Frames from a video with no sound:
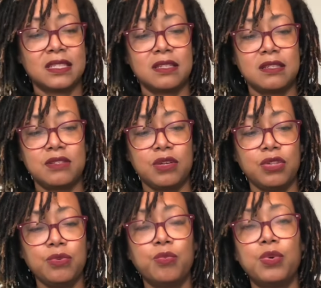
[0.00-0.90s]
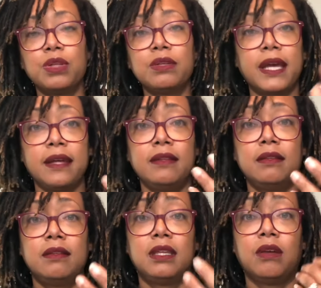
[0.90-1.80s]
So you will get
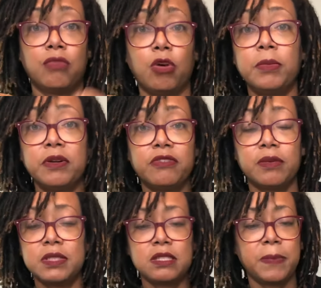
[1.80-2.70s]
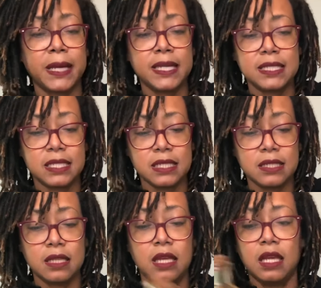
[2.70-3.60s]
the aroma from the spices.
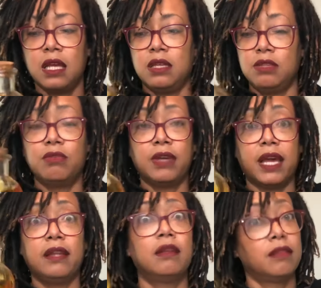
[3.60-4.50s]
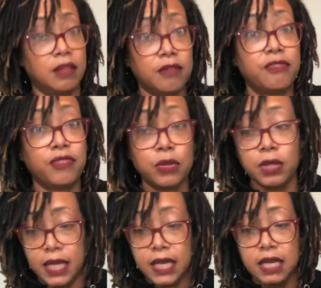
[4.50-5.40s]
You'll get the full
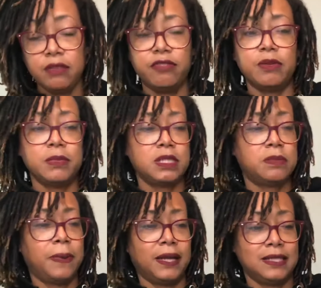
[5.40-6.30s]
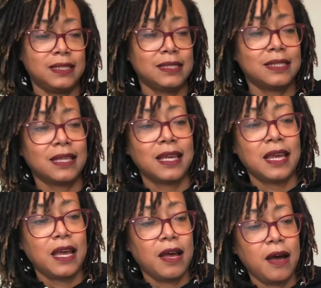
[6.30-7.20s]
heat from the spices.
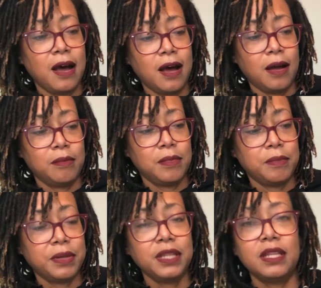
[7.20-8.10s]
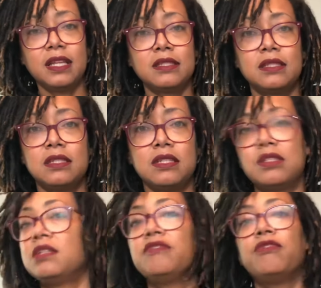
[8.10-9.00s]
But this is just a
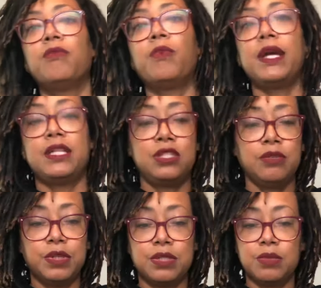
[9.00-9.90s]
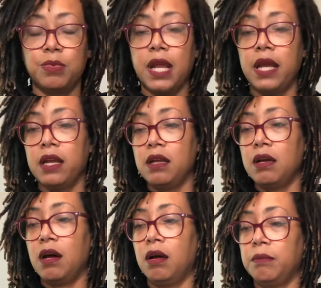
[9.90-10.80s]
different way to do it. So when I,
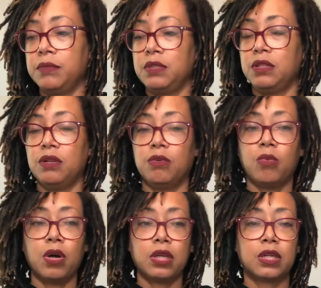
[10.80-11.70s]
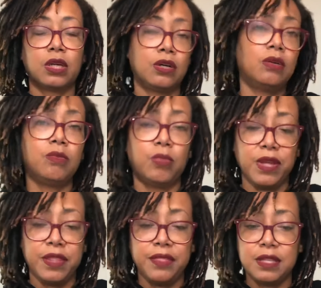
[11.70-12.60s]
want to cook
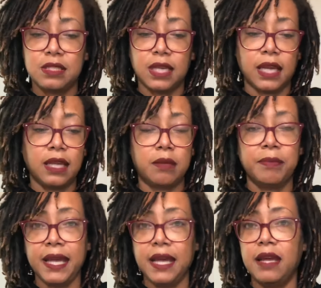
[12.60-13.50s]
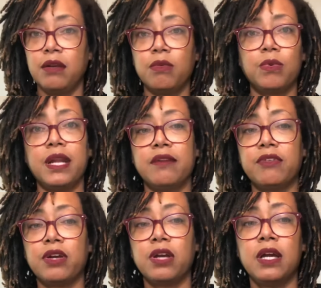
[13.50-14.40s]
with this, like in a pan or whatever,